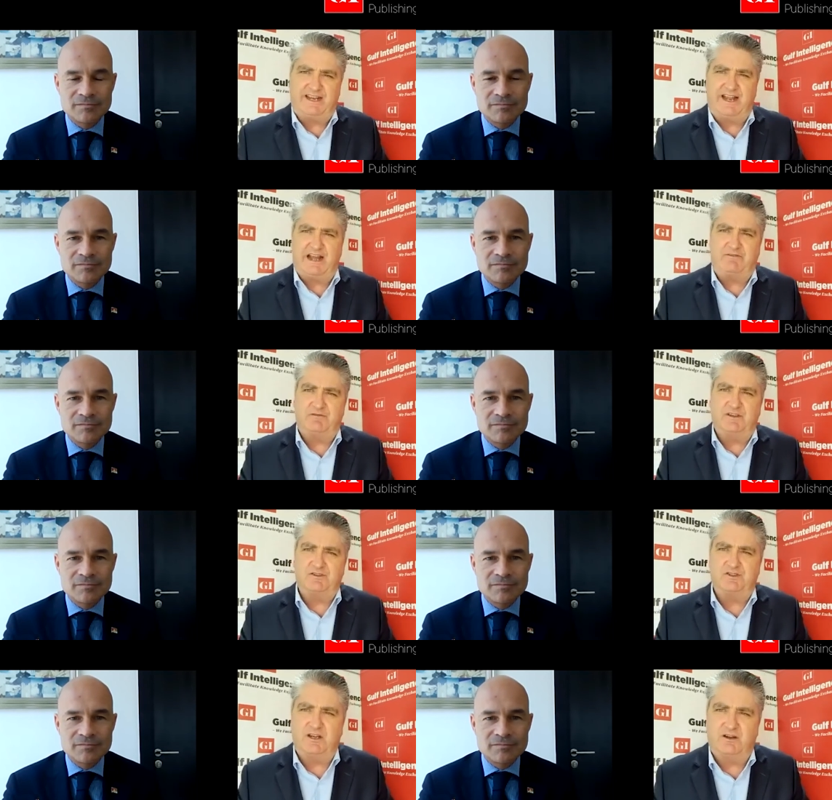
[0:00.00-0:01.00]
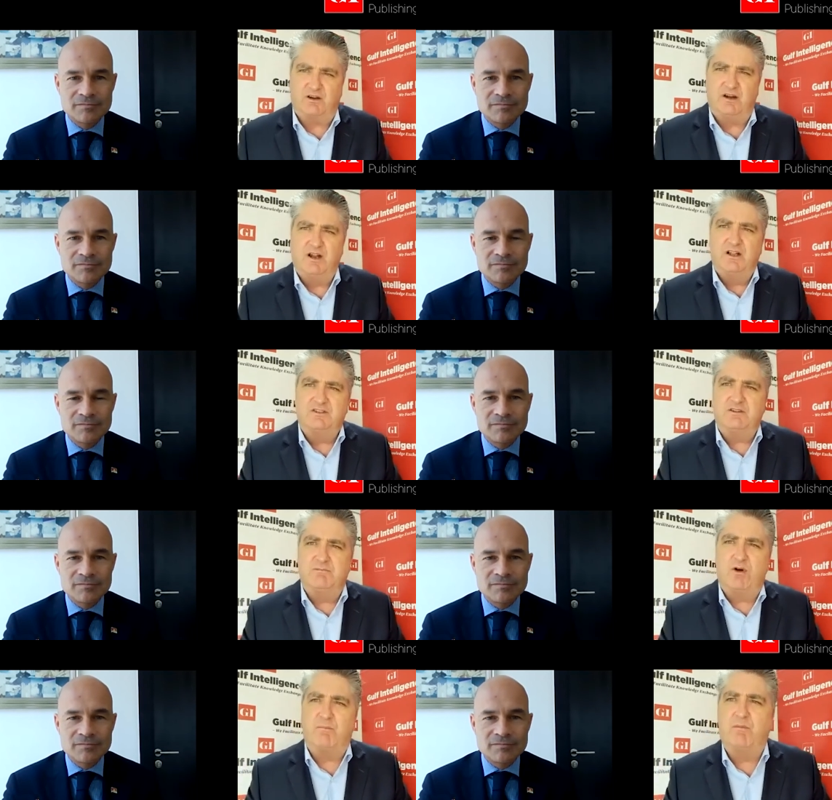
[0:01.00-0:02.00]
Speaker 1: half of this year to
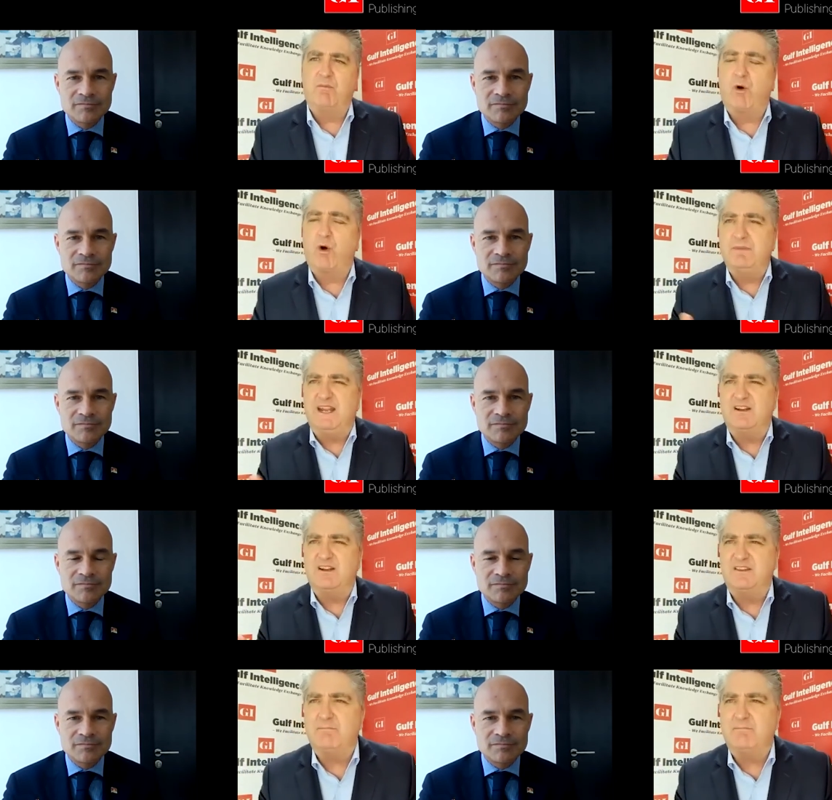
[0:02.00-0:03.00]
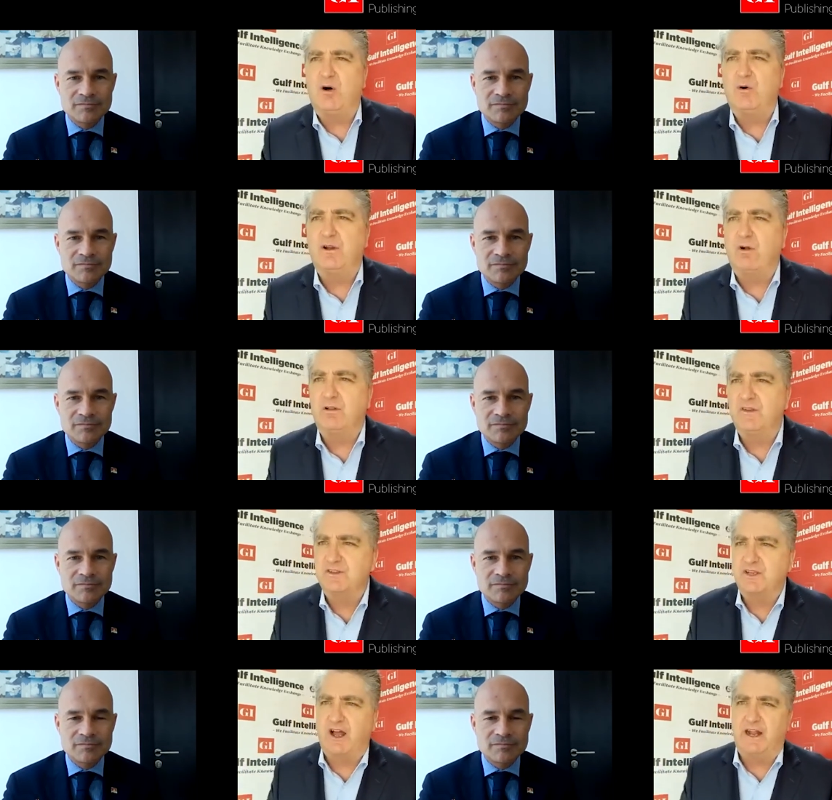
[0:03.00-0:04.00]
mo- more meat on the bone of all
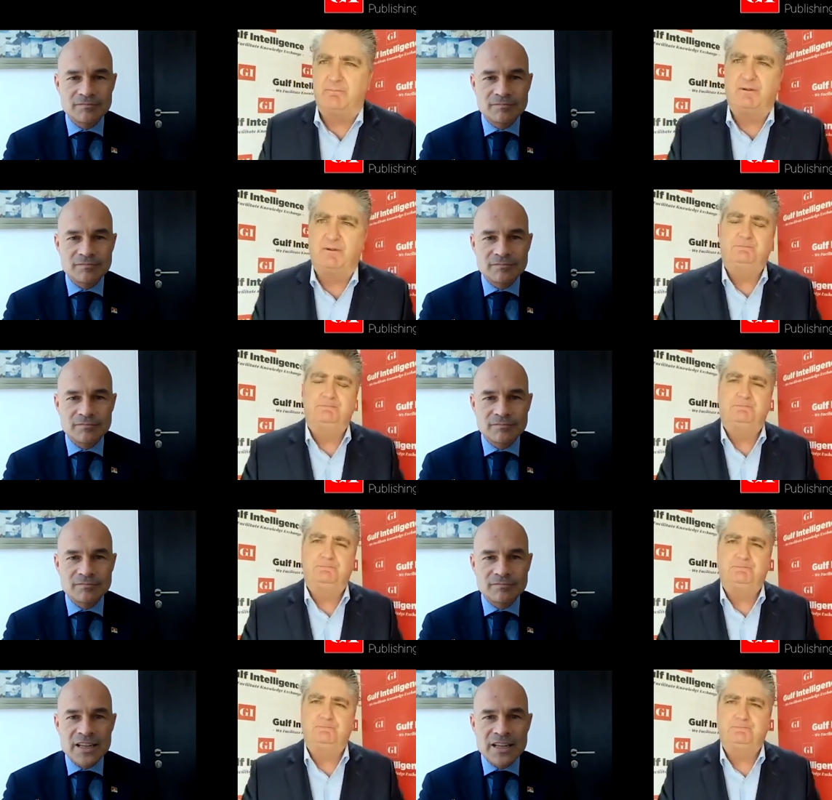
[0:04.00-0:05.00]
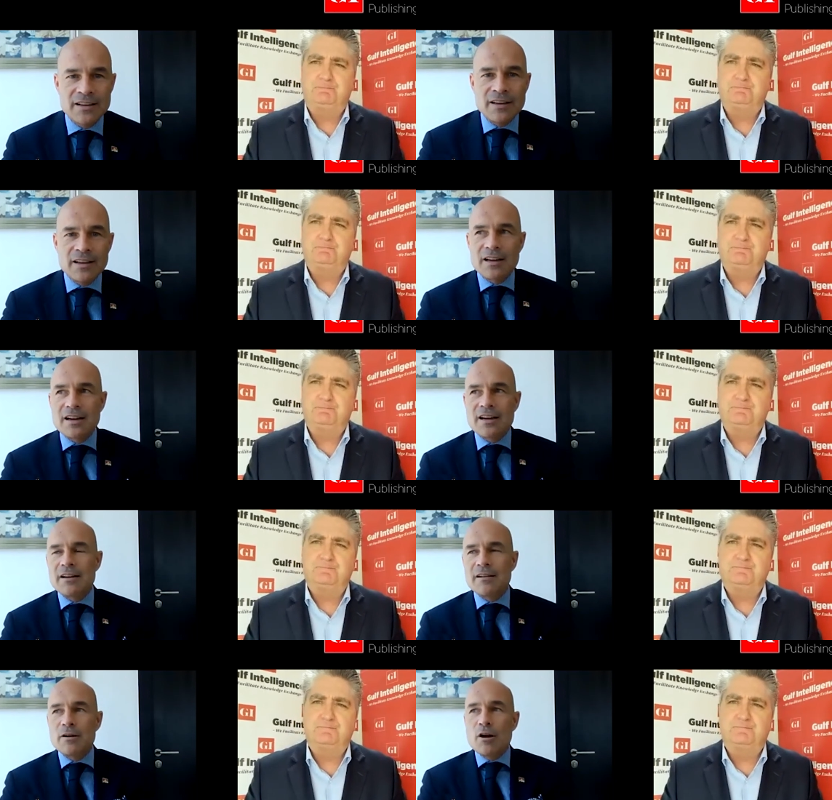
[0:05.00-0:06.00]
this
Speaker 2: hype?
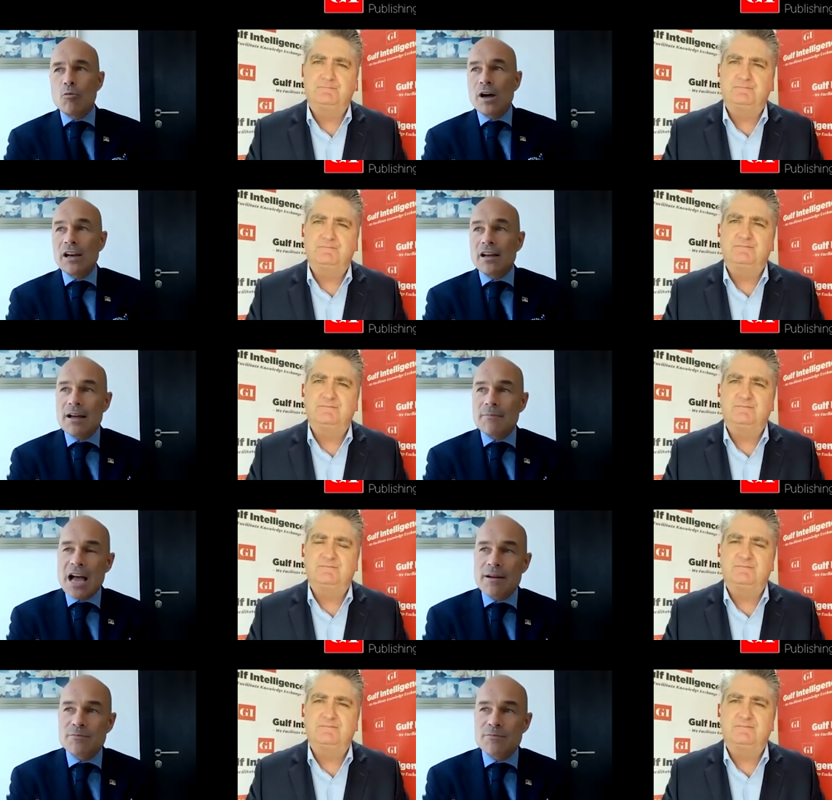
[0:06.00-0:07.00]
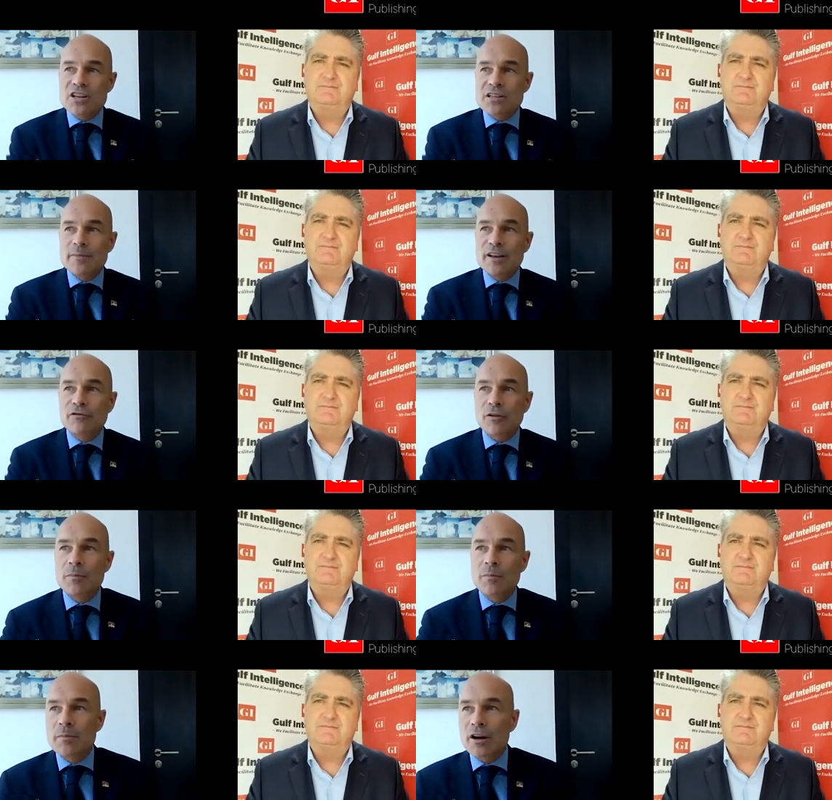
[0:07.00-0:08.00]
Uh, well, I'm just coming
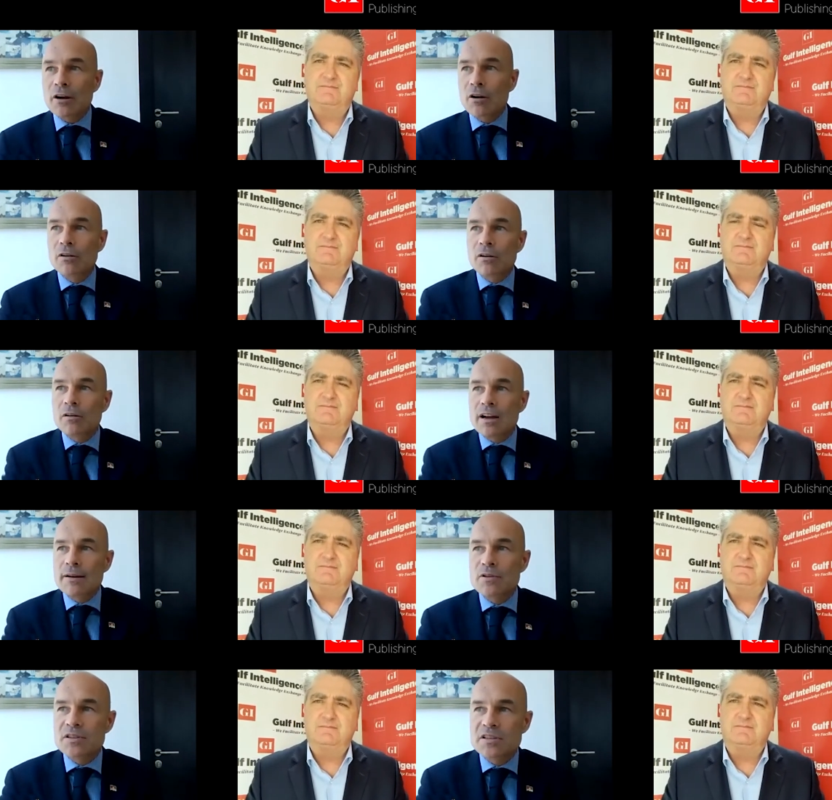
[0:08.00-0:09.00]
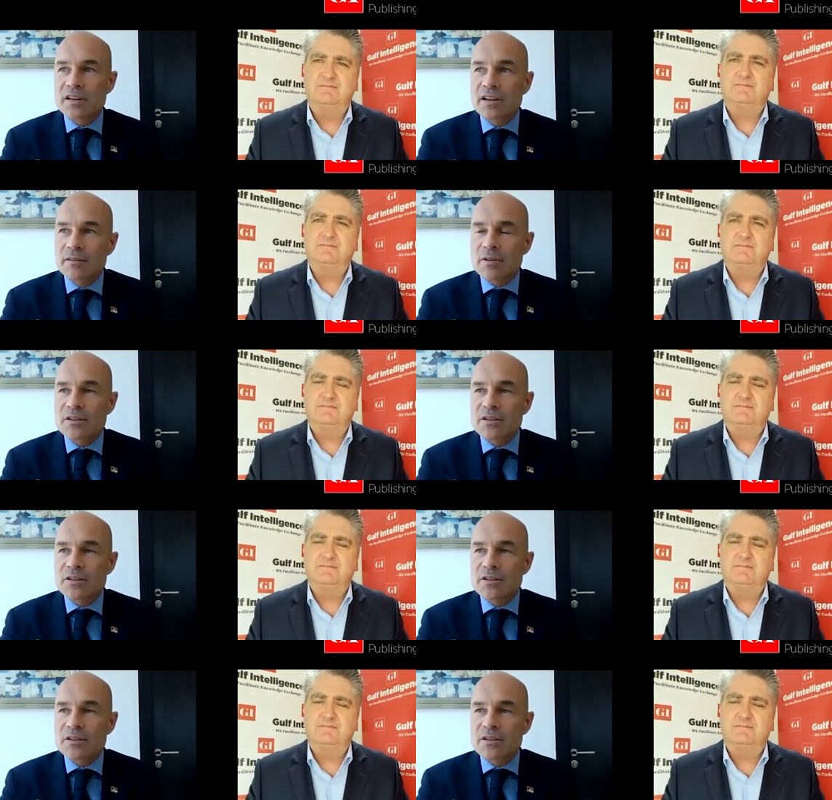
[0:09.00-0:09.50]
from Morocco. I was uh,